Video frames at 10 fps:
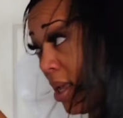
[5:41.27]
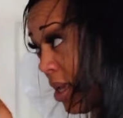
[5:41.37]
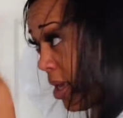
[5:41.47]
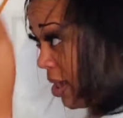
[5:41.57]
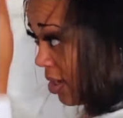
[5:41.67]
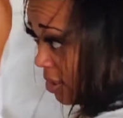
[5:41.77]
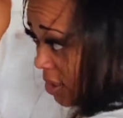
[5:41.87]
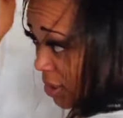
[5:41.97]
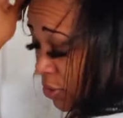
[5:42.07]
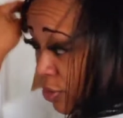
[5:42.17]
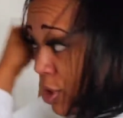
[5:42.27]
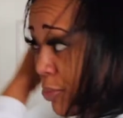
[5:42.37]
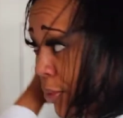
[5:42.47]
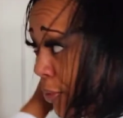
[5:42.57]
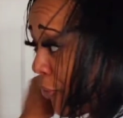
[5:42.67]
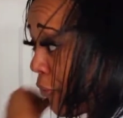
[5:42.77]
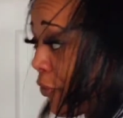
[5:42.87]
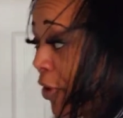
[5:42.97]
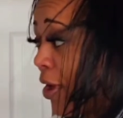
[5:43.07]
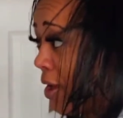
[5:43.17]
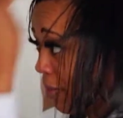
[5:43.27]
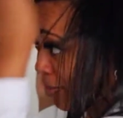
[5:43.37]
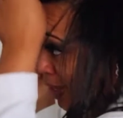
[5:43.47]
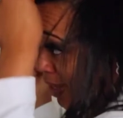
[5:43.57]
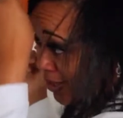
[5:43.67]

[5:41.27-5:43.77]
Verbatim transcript: it kind of just goes poof. But